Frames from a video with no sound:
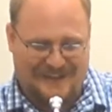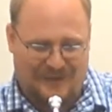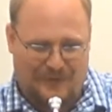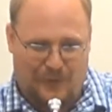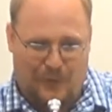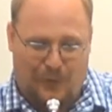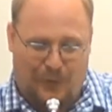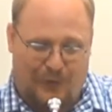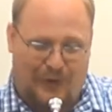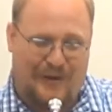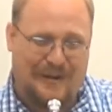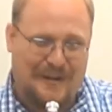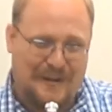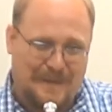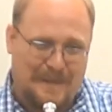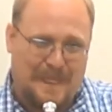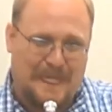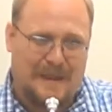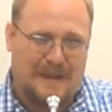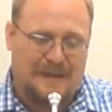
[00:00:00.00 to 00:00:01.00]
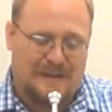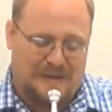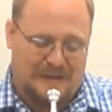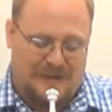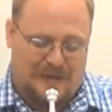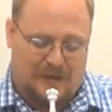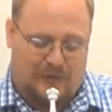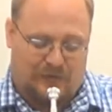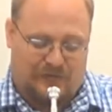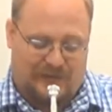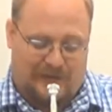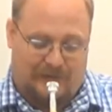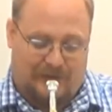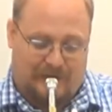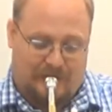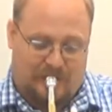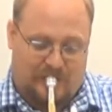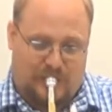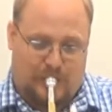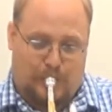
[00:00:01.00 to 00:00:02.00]
Or it'll sound
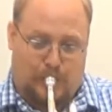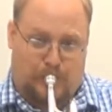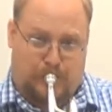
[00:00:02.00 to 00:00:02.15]
like this.